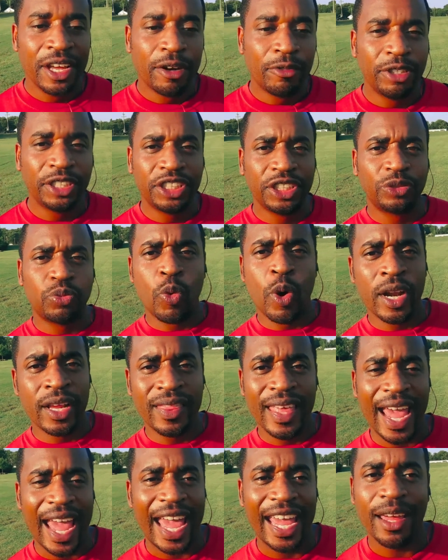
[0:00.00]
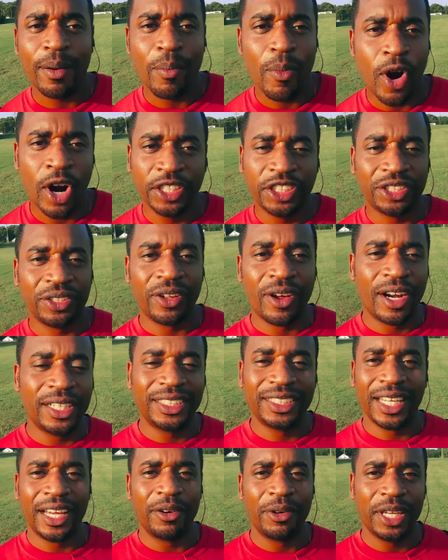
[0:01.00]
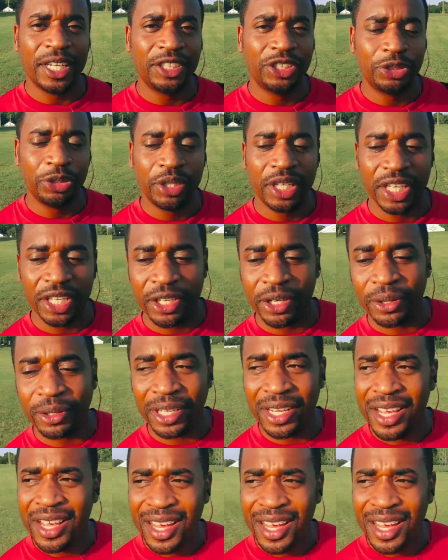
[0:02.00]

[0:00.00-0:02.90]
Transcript: which is one of the 8 martial arts that'll get you killed,